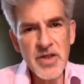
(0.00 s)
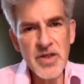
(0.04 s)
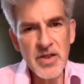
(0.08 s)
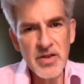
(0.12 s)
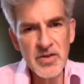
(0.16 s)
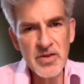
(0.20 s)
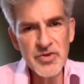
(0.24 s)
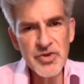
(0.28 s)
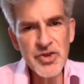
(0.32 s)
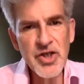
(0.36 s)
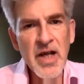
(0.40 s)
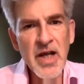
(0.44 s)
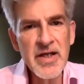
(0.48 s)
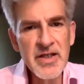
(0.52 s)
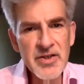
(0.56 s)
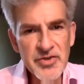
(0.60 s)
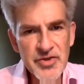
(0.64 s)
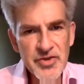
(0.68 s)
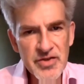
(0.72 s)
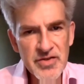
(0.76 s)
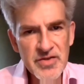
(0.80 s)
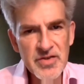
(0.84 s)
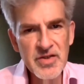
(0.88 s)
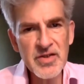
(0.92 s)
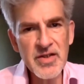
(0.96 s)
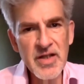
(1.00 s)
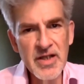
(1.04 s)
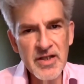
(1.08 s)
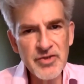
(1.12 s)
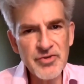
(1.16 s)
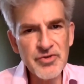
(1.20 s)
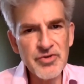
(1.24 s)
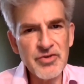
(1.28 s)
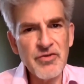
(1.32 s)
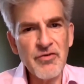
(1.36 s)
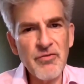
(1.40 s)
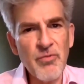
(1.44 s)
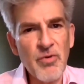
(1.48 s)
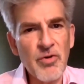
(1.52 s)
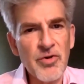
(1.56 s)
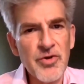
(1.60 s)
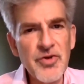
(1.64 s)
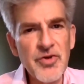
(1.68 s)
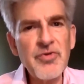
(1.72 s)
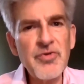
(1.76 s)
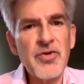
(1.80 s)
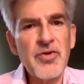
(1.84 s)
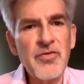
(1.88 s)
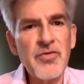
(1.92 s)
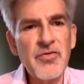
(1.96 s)
changes the nature of what
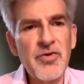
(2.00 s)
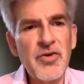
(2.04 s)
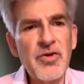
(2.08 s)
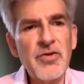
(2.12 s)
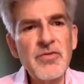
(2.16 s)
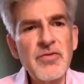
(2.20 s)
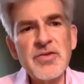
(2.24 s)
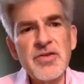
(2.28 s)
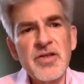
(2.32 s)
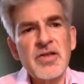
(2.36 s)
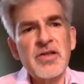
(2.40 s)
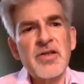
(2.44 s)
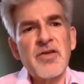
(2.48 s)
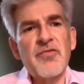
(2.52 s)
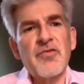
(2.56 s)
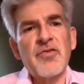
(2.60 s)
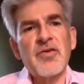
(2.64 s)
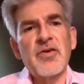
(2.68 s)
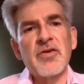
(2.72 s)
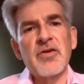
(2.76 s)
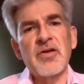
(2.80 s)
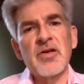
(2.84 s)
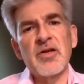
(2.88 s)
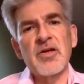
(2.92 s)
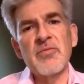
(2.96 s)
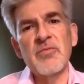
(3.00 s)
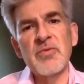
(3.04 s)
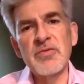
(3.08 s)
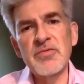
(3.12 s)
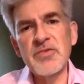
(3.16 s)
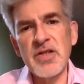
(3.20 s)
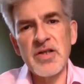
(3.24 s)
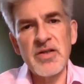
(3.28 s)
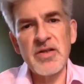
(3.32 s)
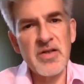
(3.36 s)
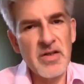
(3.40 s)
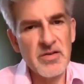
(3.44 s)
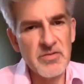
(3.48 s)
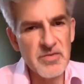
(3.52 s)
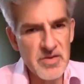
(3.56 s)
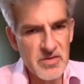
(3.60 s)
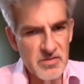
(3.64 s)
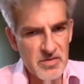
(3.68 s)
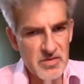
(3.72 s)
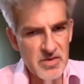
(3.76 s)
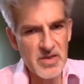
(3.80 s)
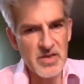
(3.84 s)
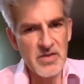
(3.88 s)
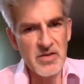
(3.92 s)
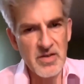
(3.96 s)
you can do significantly. We've seen that
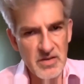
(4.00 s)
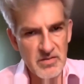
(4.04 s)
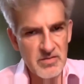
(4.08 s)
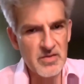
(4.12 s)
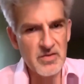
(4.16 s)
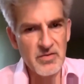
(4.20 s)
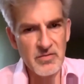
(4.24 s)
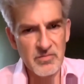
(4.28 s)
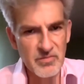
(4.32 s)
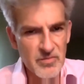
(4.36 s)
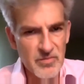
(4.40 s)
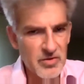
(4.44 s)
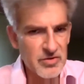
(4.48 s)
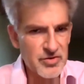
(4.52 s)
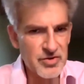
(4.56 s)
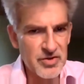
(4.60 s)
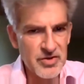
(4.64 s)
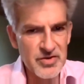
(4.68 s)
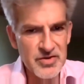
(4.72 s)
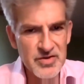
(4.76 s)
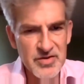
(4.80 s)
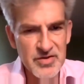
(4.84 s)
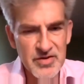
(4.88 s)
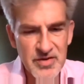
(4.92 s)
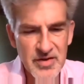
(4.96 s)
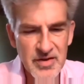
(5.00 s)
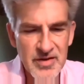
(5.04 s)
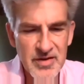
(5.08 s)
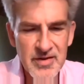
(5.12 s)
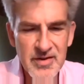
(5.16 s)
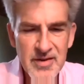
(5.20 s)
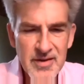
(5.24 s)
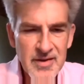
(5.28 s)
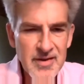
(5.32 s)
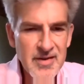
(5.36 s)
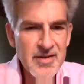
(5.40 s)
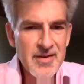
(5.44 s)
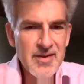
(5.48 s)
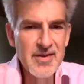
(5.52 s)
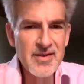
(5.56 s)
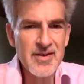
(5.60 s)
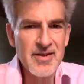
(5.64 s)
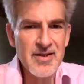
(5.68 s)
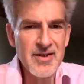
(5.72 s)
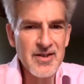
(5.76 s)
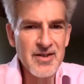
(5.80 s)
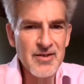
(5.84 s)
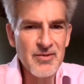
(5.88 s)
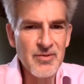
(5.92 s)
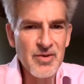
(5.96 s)
not just
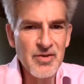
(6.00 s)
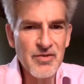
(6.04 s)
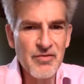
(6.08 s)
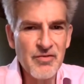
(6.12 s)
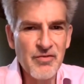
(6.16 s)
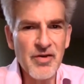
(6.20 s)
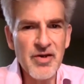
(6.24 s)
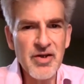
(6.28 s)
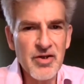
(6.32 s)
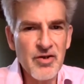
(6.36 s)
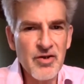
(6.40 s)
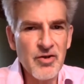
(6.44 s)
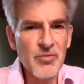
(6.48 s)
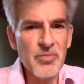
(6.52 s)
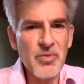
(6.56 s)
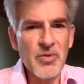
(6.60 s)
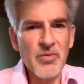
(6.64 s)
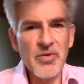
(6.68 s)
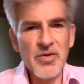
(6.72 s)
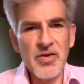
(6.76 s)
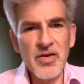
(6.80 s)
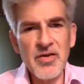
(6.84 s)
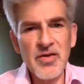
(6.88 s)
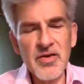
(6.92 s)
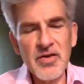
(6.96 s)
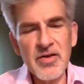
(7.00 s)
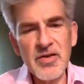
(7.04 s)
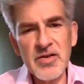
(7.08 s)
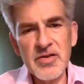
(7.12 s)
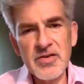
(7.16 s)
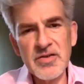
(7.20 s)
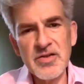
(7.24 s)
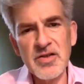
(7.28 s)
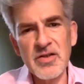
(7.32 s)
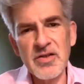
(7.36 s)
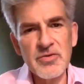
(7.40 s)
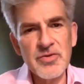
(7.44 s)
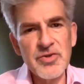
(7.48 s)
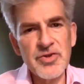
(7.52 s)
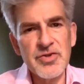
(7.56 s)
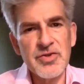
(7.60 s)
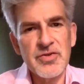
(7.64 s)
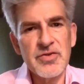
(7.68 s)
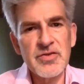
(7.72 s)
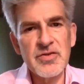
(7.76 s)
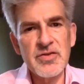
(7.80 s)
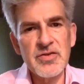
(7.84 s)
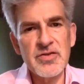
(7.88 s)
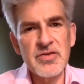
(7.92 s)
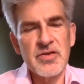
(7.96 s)
with Finacle, but with other
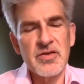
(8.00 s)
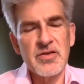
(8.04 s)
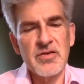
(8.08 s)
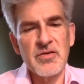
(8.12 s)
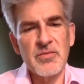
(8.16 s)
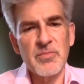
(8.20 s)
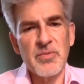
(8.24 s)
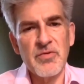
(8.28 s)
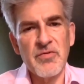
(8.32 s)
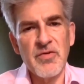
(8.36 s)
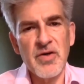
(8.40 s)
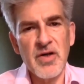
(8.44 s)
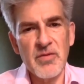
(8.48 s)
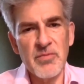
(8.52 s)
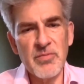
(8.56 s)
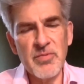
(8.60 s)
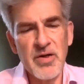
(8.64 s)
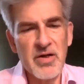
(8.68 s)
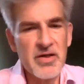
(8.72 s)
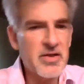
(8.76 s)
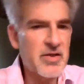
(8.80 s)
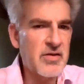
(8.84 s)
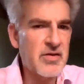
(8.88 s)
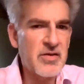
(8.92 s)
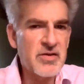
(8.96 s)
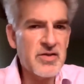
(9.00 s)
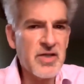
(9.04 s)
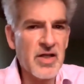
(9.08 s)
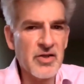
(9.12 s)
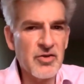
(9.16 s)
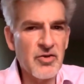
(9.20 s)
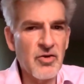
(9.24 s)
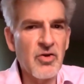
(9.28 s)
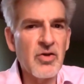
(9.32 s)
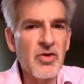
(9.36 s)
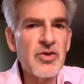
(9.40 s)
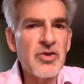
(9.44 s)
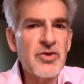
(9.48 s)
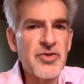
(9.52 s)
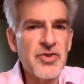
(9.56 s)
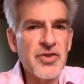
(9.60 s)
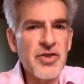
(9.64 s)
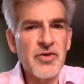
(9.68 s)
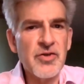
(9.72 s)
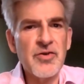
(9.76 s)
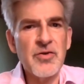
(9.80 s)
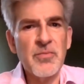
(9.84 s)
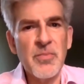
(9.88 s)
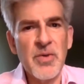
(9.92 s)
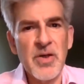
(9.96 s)
solutions that are providing the technology
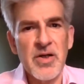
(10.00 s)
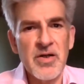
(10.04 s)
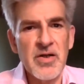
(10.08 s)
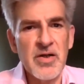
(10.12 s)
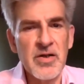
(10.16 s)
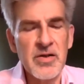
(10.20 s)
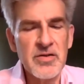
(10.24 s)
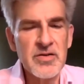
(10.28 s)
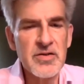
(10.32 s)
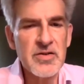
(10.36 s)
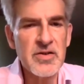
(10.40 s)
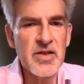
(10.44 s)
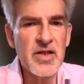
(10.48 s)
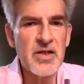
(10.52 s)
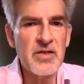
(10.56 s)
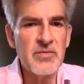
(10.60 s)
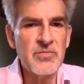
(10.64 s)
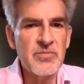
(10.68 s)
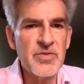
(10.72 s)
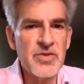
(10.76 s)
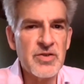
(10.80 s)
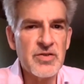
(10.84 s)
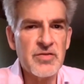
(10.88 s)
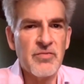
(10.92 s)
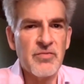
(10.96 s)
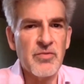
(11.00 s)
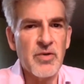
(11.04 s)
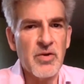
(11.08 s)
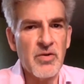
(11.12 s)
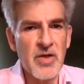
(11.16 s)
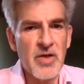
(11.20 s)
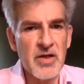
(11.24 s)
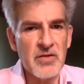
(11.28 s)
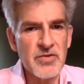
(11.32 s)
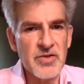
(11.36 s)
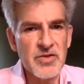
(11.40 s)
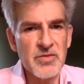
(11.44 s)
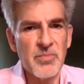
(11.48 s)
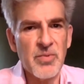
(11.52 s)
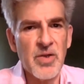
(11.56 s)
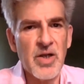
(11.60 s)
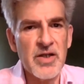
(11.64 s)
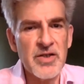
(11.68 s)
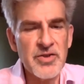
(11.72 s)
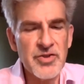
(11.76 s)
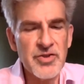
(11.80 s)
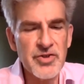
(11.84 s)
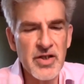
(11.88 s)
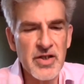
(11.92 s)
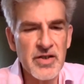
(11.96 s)
underpinning schemes around
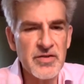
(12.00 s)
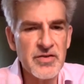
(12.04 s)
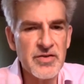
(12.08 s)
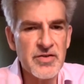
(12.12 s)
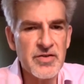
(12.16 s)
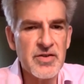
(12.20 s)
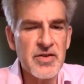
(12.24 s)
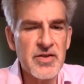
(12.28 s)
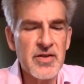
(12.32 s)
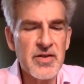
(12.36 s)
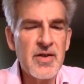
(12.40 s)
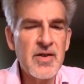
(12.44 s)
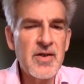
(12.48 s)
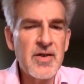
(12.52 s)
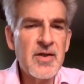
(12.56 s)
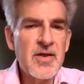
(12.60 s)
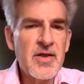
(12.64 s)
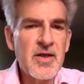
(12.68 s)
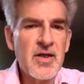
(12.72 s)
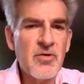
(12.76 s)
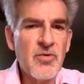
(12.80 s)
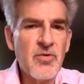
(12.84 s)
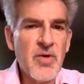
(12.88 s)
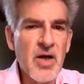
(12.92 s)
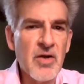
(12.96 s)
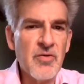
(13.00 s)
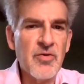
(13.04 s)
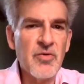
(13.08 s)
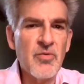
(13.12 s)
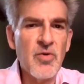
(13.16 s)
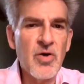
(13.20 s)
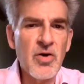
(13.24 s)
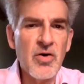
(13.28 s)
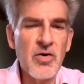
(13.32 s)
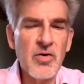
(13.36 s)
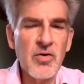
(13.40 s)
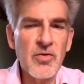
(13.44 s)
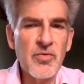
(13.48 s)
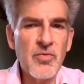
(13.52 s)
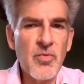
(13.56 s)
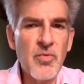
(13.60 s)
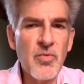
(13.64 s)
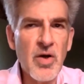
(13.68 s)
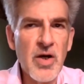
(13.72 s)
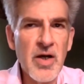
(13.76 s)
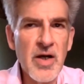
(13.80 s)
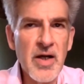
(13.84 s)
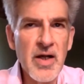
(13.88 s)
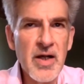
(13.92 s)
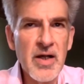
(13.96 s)
supply chains around the world,
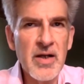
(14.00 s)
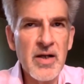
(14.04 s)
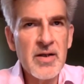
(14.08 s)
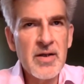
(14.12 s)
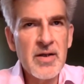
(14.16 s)
where